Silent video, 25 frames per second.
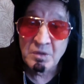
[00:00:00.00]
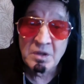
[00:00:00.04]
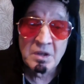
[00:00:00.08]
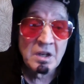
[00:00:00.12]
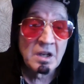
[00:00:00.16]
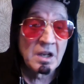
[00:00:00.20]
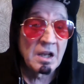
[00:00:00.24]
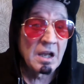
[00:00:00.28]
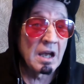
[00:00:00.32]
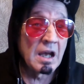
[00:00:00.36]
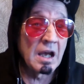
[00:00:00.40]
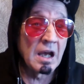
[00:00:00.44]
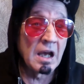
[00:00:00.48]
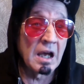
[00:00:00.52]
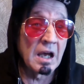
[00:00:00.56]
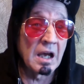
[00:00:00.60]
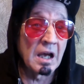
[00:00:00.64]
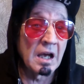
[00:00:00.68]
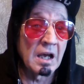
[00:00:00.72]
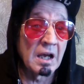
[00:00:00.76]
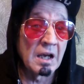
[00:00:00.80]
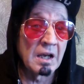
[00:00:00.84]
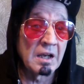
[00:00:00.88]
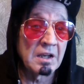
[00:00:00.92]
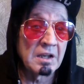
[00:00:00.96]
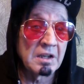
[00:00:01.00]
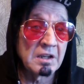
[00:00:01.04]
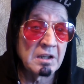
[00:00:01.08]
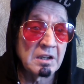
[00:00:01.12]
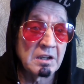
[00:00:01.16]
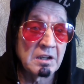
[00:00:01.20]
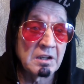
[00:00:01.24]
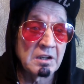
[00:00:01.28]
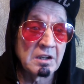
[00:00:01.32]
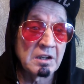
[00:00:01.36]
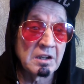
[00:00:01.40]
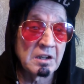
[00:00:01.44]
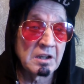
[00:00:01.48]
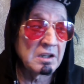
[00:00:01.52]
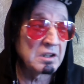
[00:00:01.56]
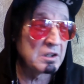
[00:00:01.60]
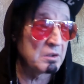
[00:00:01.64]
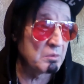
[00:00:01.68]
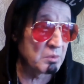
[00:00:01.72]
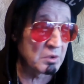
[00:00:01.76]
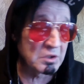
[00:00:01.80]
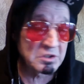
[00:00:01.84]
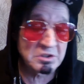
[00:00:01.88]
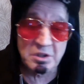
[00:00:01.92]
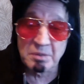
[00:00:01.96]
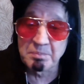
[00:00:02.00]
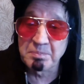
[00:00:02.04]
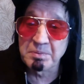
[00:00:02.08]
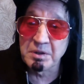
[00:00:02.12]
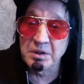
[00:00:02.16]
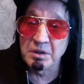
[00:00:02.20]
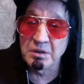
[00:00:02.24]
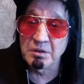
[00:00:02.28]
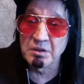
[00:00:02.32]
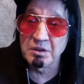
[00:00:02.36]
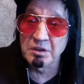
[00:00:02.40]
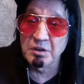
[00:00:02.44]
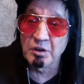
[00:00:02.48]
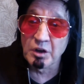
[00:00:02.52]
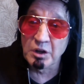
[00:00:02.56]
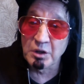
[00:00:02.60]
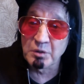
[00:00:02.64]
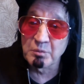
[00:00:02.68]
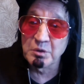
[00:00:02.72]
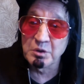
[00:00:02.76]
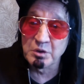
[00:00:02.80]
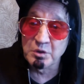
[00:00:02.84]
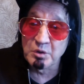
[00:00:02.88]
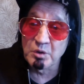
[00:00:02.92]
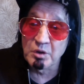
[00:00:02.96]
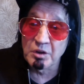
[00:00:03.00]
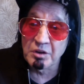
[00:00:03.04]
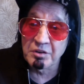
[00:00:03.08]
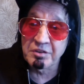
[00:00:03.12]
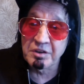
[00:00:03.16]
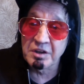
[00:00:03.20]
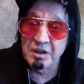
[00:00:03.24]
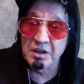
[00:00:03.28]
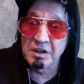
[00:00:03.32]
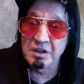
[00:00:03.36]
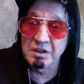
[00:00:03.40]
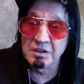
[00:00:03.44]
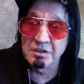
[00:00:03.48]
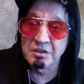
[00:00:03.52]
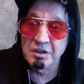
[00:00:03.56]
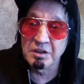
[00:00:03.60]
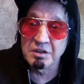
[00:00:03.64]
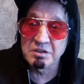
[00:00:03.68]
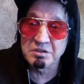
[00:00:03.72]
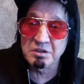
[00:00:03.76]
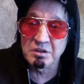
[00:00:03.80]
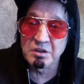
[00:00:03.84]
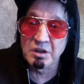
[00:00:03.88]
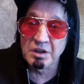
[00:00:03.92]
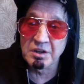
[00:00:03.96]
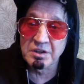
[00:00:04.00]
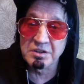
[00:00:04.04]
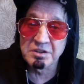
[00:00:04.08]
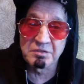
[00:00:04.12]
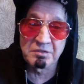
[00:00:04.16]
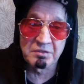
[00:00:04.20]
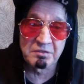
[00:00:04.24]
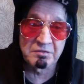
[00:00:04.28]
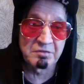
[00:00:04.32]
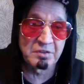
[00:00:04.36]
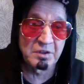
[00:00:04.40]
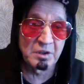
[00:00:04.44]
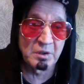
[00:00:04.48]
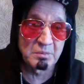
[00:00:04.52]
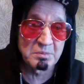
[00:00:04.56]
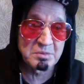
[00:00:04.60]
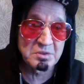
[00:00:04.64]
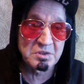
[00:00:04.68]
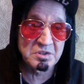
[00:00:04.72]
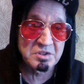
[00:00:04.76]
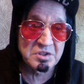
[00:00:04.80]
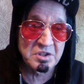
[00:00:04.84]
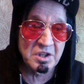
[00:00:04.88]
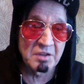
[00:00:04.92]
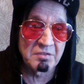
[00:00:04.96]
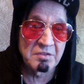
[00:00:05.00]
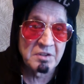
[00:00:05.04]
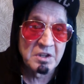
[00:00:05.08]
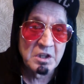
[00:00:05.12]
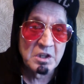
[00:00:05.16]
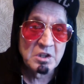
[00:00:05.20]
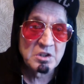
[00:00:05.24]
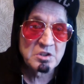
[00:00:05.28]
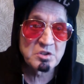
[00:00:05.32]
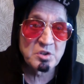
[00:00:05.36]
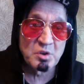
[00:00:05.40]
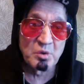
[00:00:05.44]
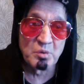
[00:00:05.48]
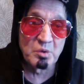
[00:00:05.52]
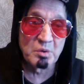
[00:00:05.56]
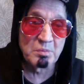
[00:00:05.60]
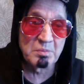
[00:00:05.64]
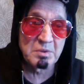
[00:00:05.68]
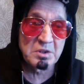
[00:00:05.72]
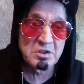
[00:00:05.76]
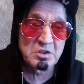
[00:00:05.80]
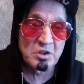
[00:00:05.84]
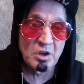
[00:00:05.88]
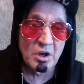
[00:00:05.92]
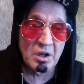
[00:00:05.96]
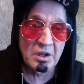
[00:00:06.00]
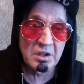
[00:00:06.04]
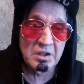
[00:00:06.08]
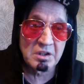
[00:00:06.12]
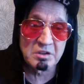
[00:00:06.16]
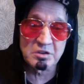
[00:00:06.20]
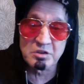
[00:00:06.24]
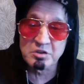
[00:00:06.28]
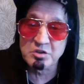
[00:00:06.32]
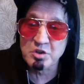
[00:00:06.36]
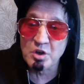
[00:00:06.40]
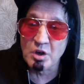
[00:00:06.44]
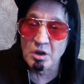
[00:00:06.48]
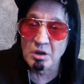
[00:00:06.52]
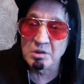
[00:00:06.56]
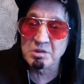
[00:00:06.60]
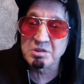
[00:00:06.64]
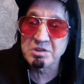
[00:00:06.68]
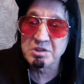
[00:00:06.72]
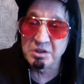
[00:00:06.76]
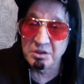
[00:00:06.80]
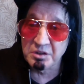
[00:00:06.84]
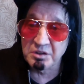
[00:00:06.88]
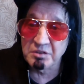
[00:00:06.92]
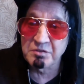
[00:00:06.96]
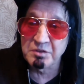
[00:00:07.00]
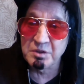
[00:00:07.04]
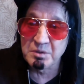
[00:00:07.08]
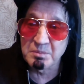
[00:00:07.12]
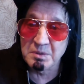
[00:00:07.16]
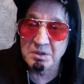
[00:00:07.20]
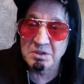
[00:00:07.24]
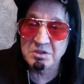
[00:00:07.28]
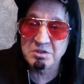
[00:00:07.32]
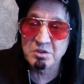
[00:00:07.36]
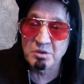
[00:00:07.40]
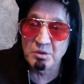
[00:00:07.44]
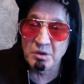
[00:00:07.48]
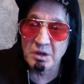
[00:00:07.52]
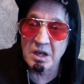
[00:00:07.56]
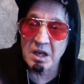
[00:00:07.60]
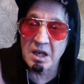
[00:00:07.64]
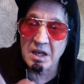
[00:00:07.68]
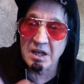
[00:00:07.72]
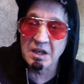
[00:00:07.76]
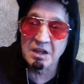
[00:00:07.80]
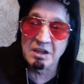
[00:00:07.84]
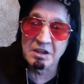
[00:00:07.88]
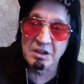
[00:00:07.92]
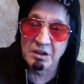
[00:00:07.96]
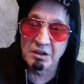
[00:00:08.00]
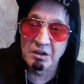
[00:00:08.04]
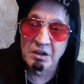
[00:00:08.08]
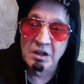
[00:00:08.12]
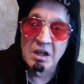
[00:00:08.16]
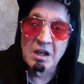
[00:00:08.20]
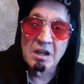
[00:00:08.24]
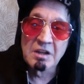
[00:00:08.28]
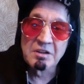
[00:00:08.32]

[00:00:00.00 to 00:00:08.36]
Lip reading: and he works up here in Hollywood North and does a lot of different films and stuff. So we'll be talking to Charles here in a few minutes. So hang in there.